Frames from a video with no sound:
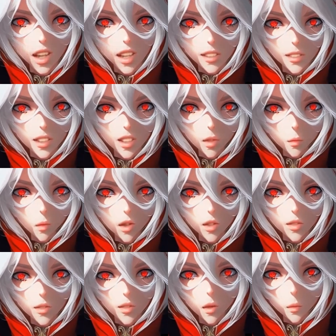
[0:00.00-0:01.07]
In this
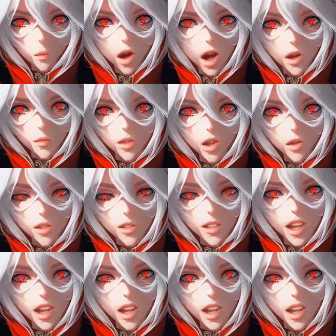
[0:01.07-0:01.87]
world, wherever there is